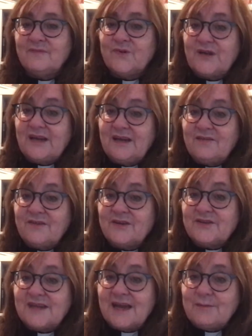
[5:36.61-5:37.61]
Would any of
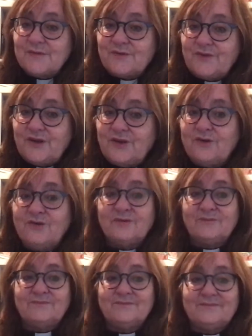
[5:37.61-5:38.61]
those names fit you?
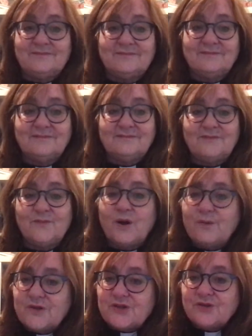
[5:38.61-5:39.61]

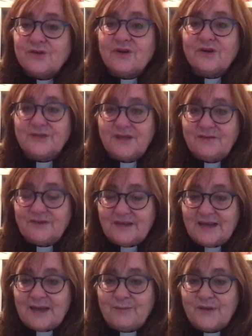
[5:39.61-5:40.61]
What would your
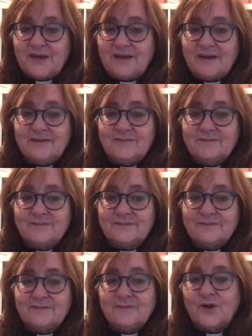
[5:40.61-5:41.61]
God-given name be?
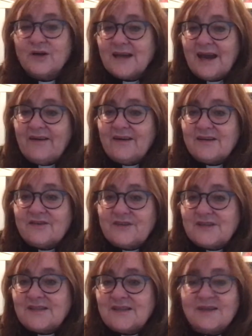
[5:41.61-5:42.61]
What
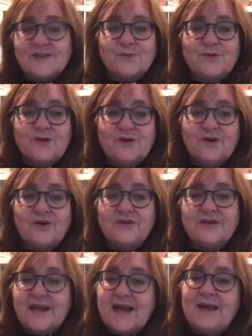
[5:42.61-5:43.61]
characteristics would
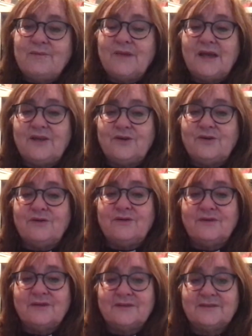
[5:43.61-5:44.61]
God name in
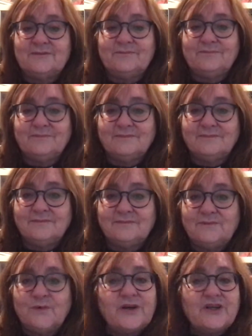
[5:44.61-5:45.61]
you?
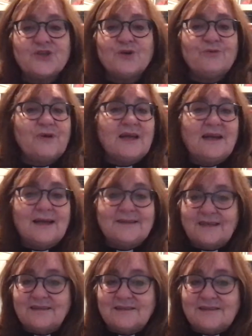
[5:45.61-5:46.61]
What is your real
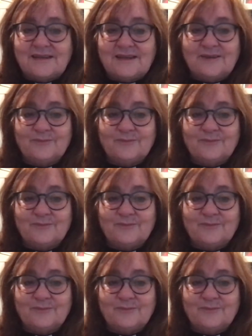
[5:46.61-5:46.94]
identity?